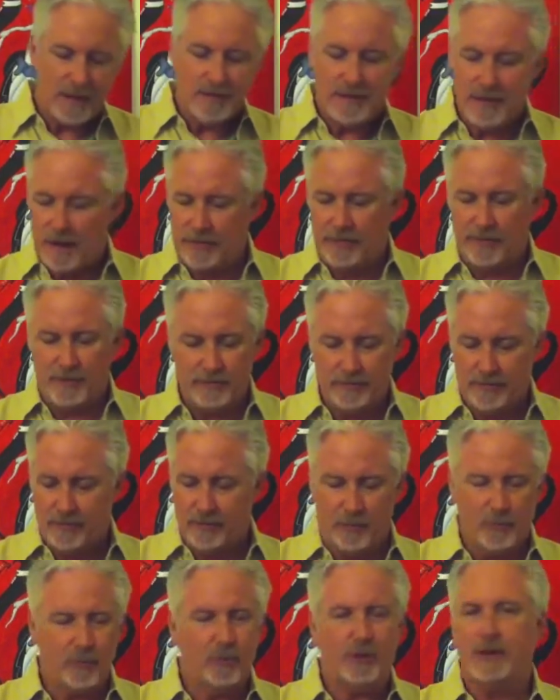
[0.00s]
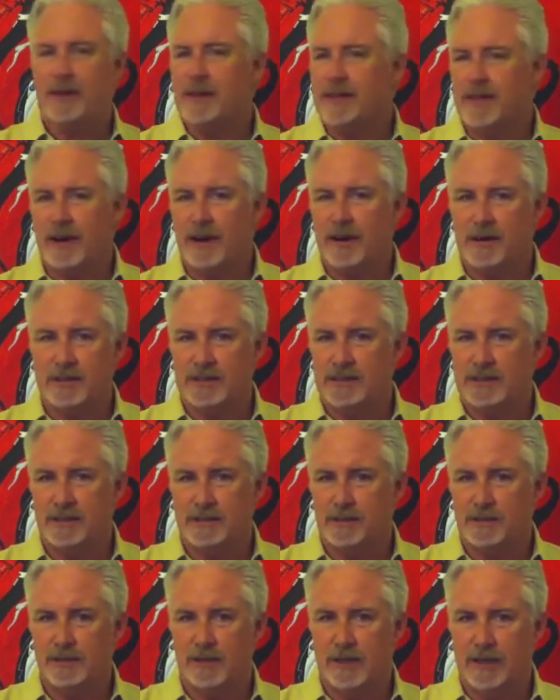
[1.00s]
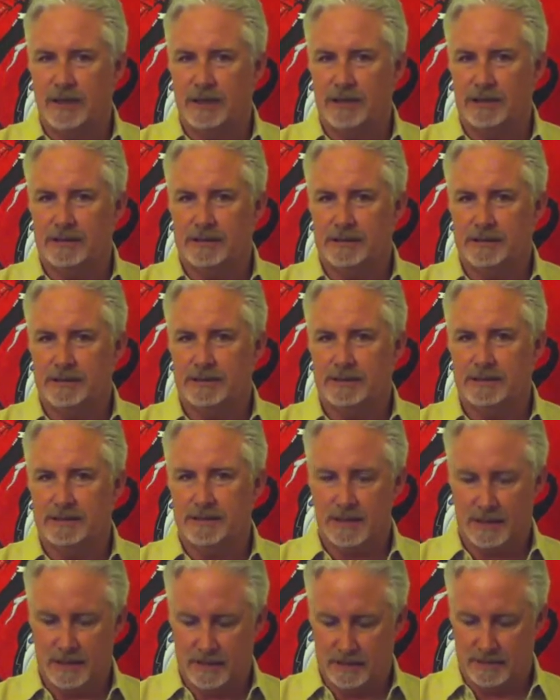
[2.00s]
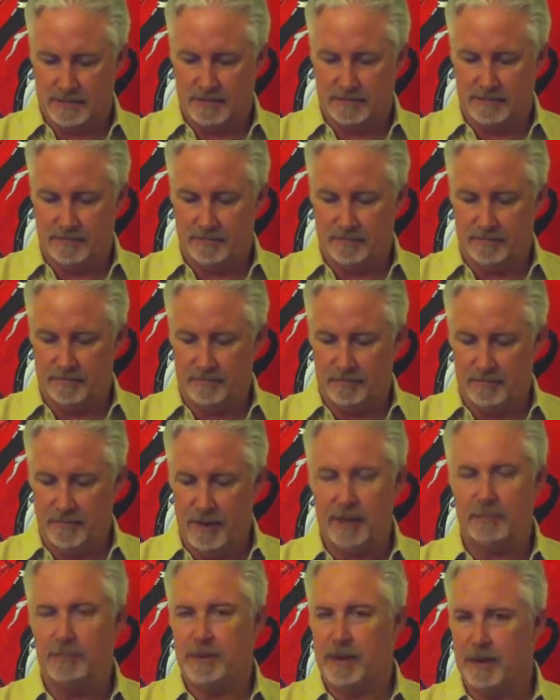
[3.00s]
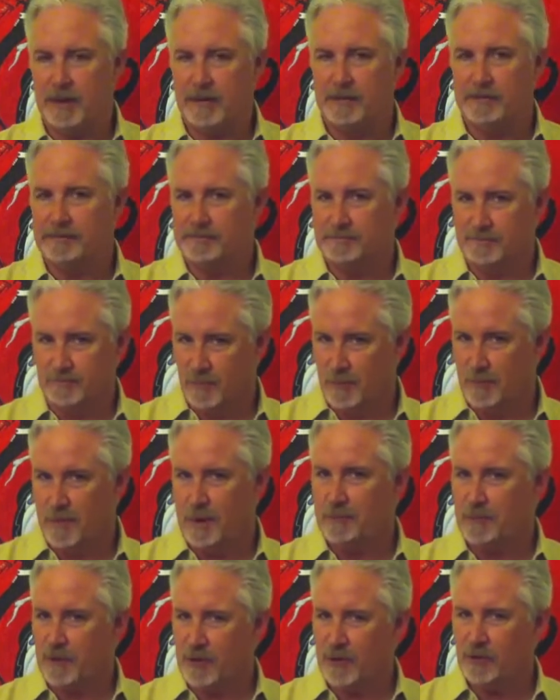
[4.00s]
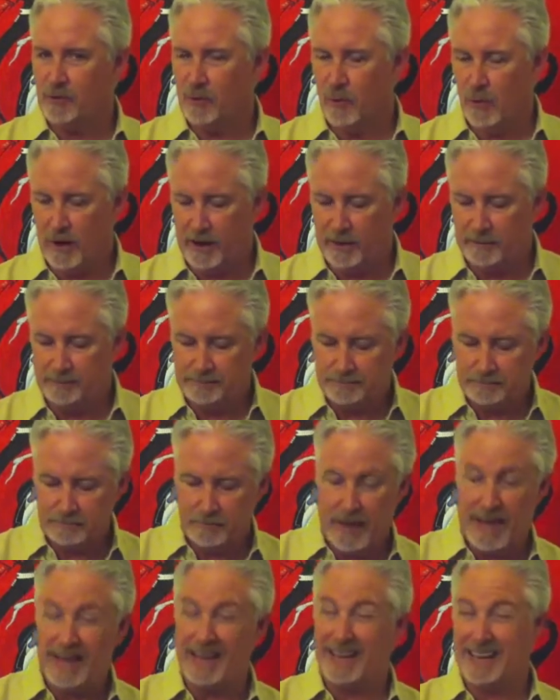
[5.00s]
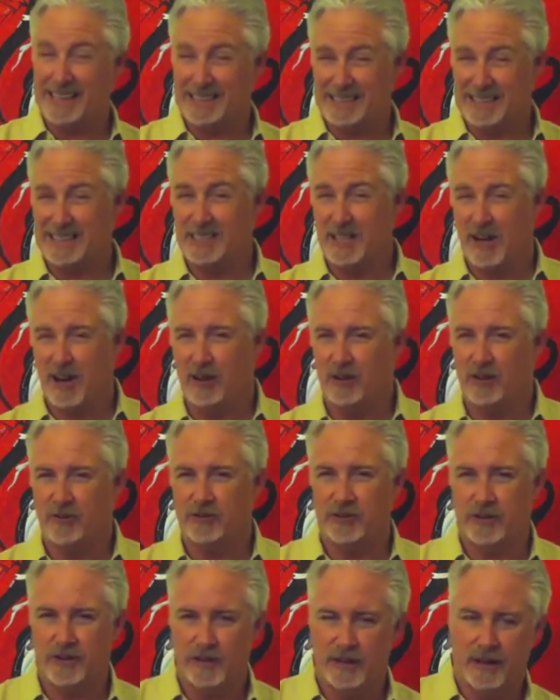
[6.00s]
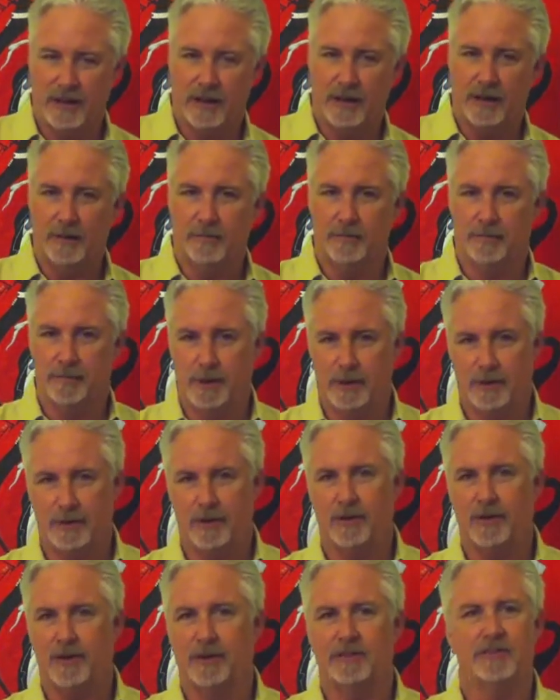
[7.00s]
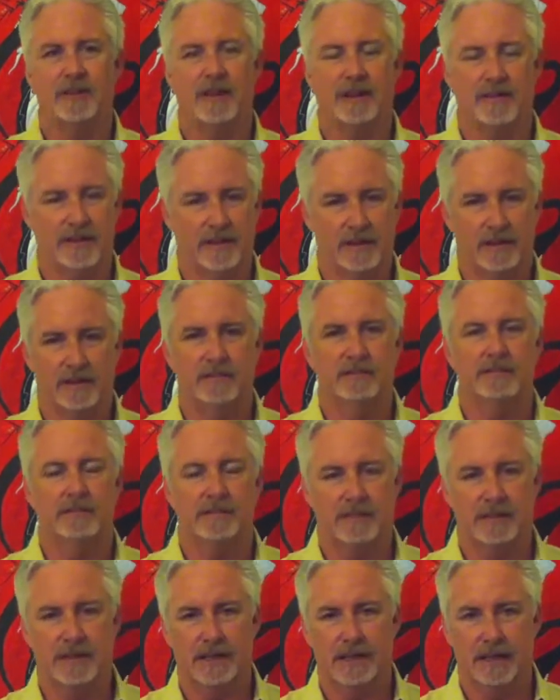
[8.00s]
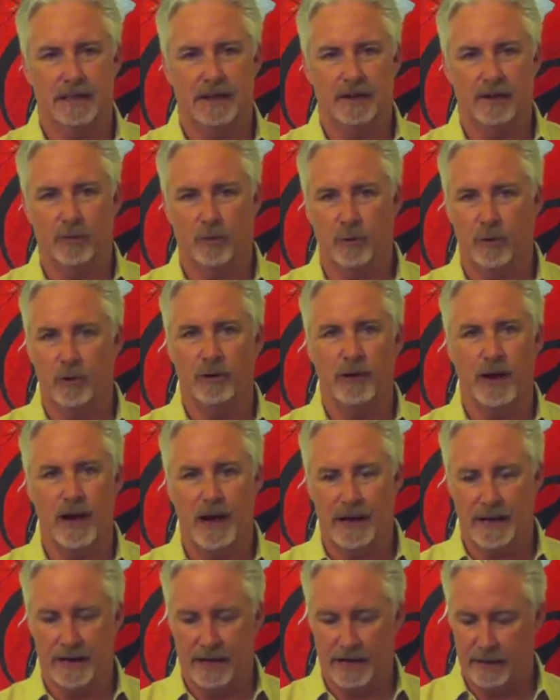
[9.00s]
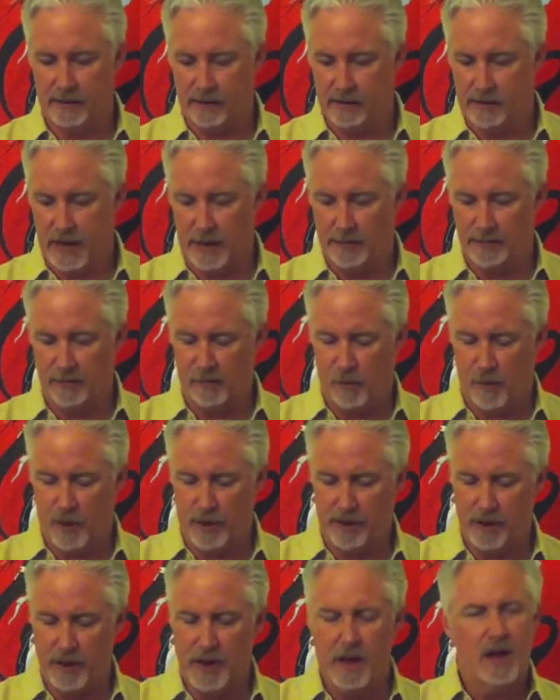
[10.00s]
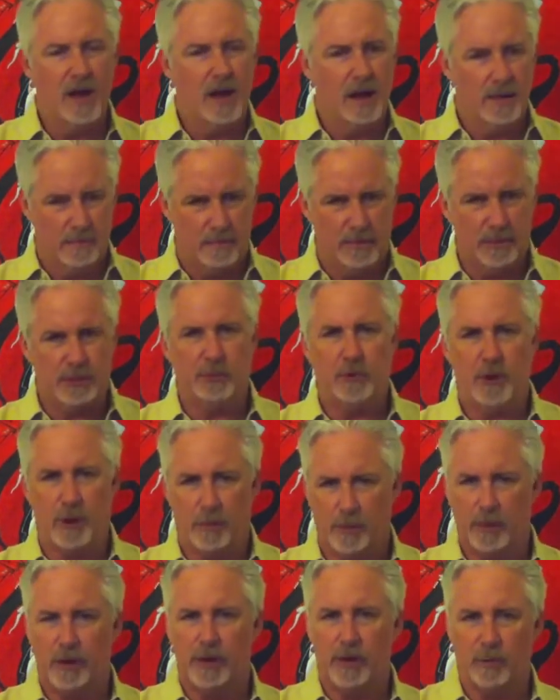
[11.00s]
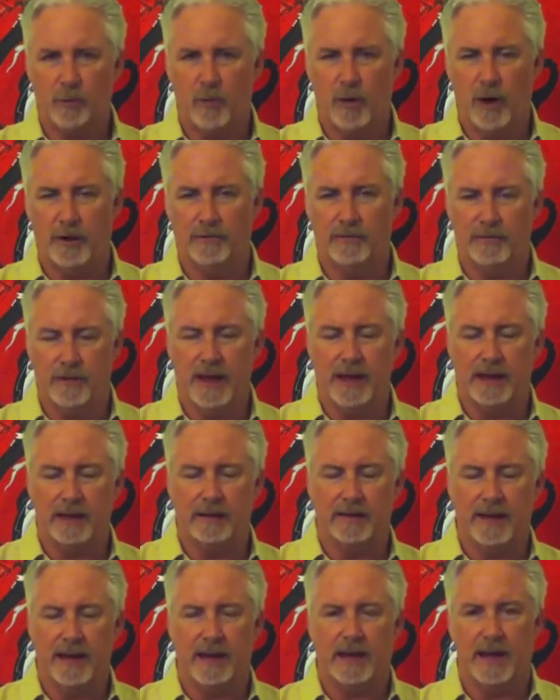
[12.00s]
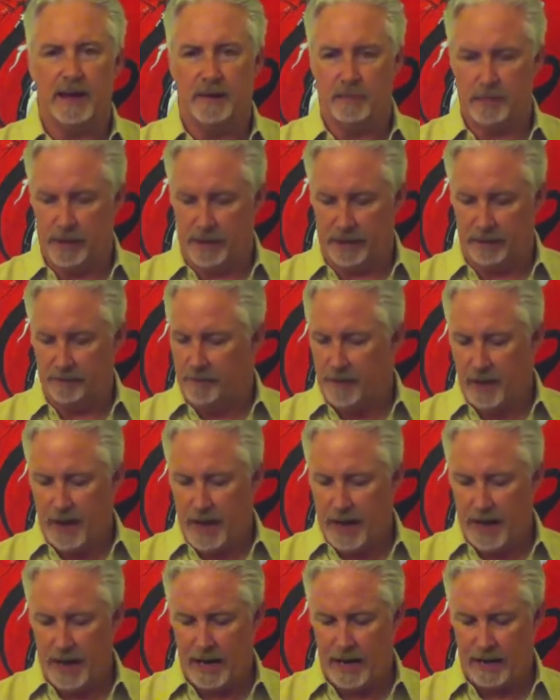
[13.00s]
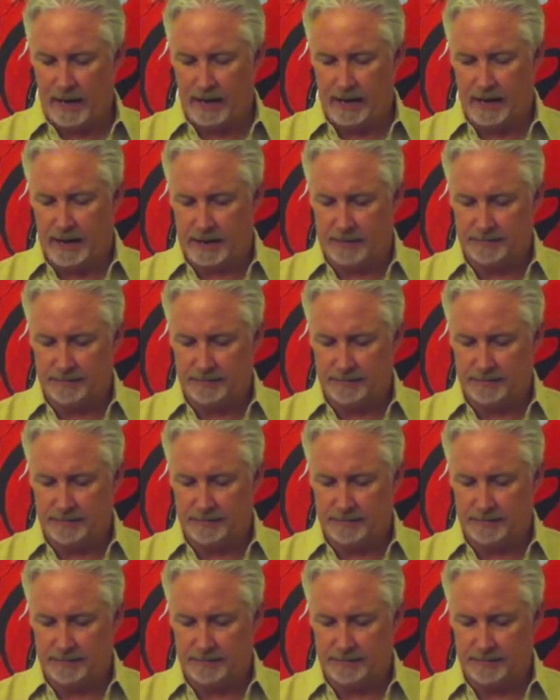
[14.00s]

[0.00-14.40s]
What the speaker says: nothing really there to make me remember this wine. And at $18, I know that's not the end of the world high-end type of wine, but you want a pretty good wine for that kind of money. And